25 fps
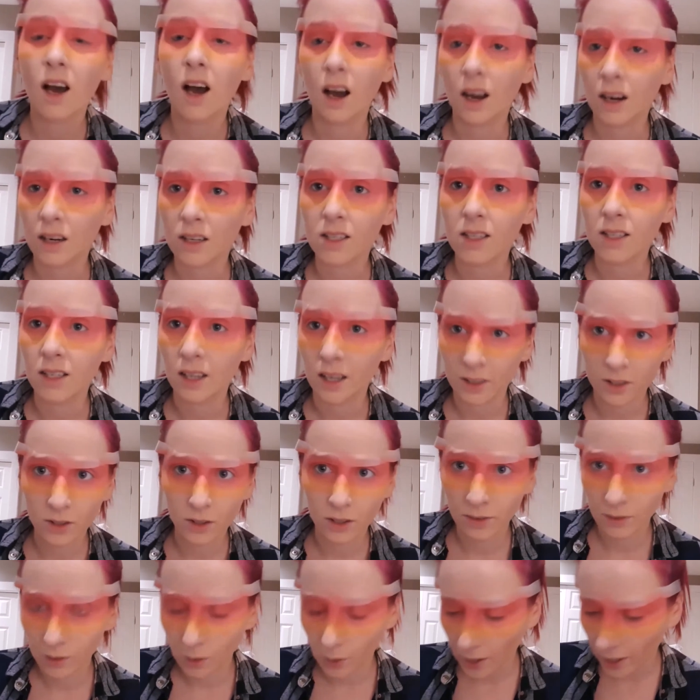Honestly, I
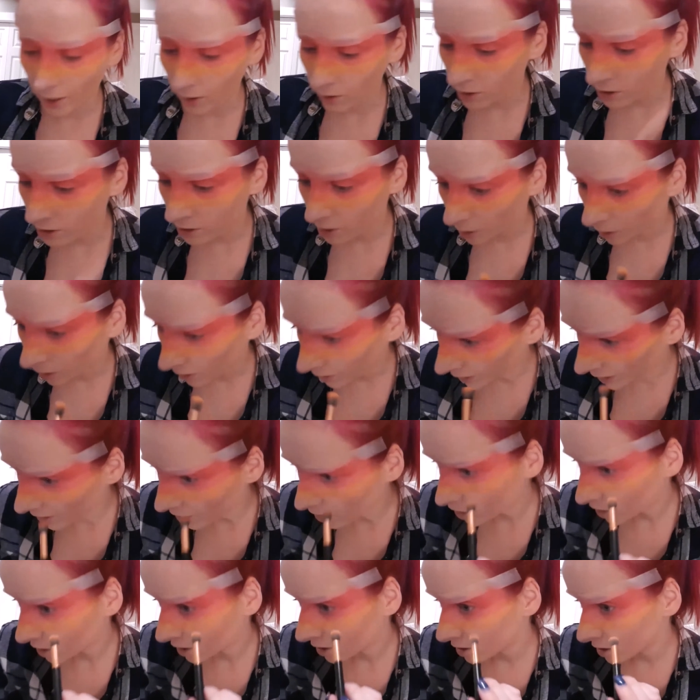don't even know how to do all
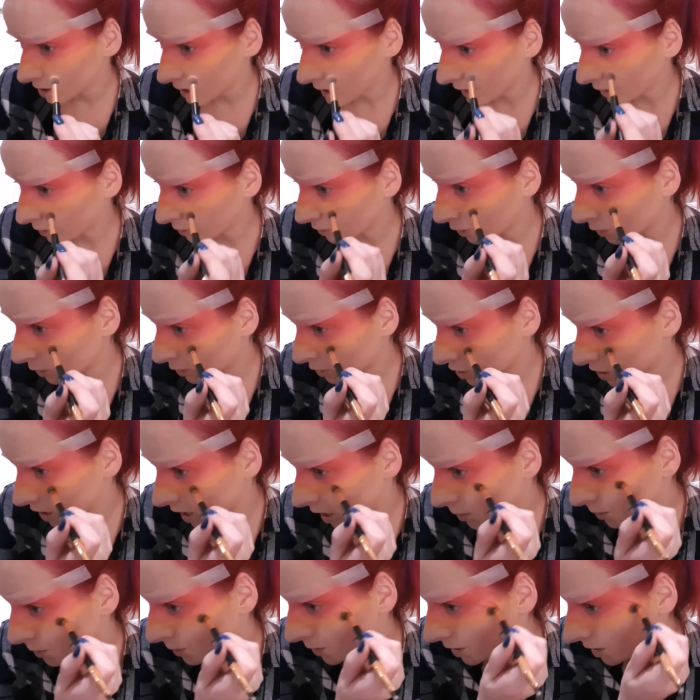that shit to like
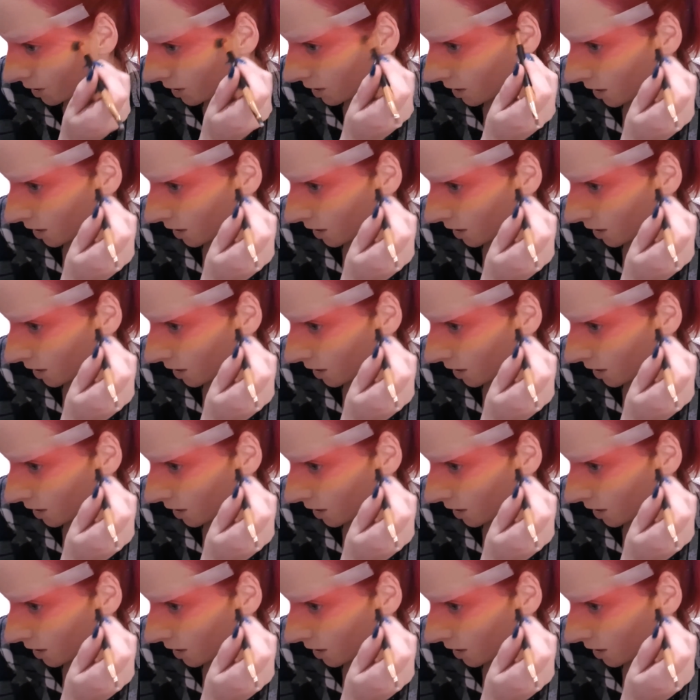Photoshop.